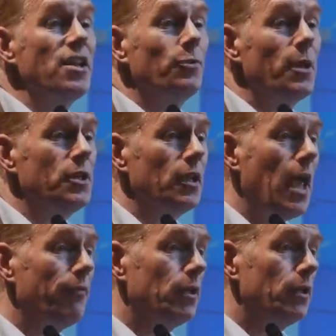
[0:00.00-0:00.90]
in twenty
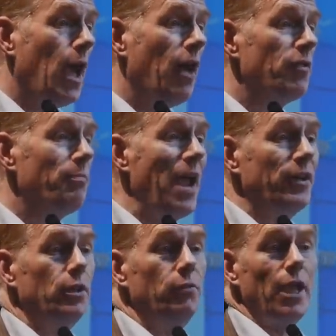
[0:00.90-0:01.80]
eleven have a
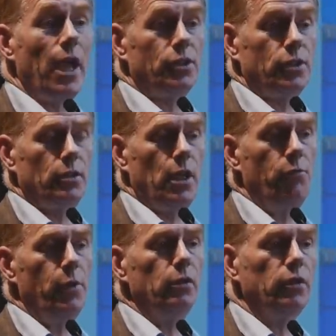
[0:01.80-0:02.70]
better reaction
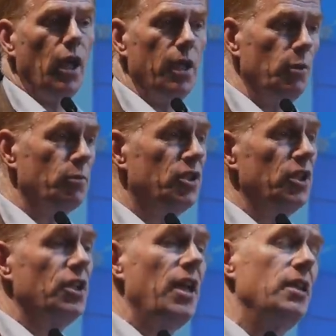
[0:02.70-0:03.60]
in real time. It was
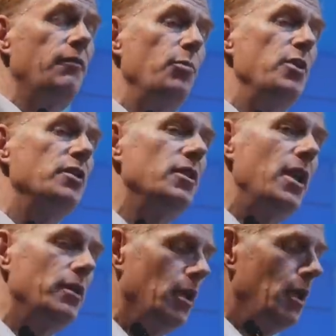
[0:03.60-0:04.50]
disconnected from the
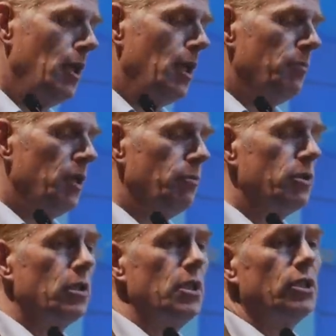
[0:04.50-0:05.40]
internet, but it
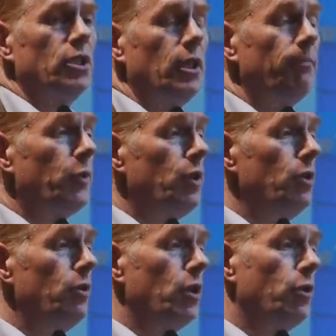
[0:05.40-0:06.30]
was listening
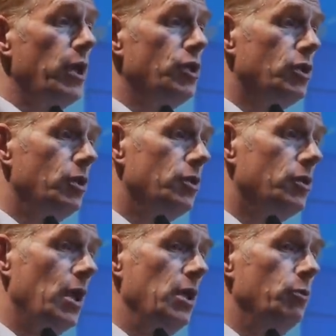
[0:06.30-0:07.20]
to the
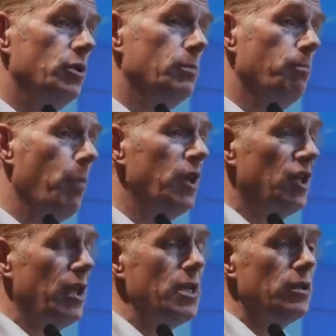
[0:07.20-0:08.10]
questions, and it was
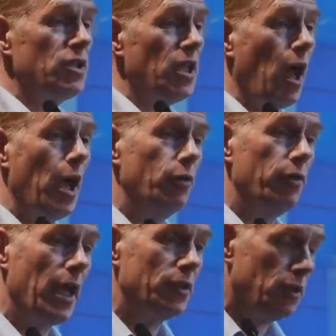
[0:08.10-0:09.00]
buzzing in to say, I know
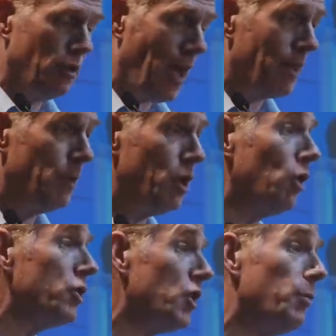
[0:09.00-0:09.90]
the answer to that. And it
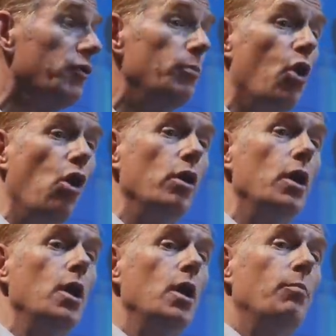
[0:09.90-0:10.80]
got some of them wrong,
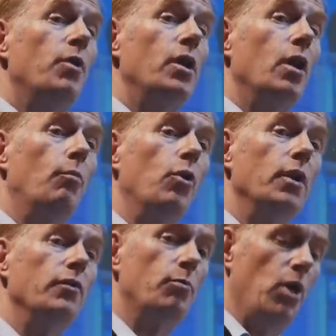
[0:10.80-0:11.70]
but it got
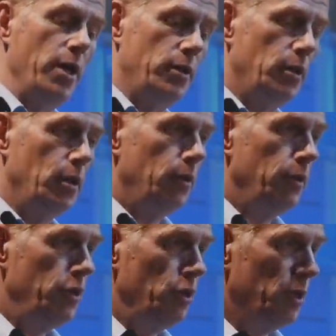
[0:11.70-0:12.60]
more of them right
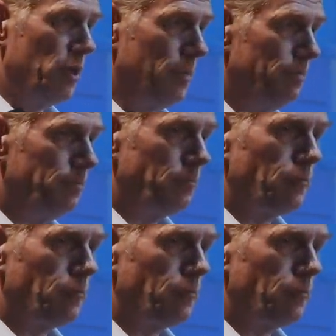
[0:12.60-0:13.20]
than humans.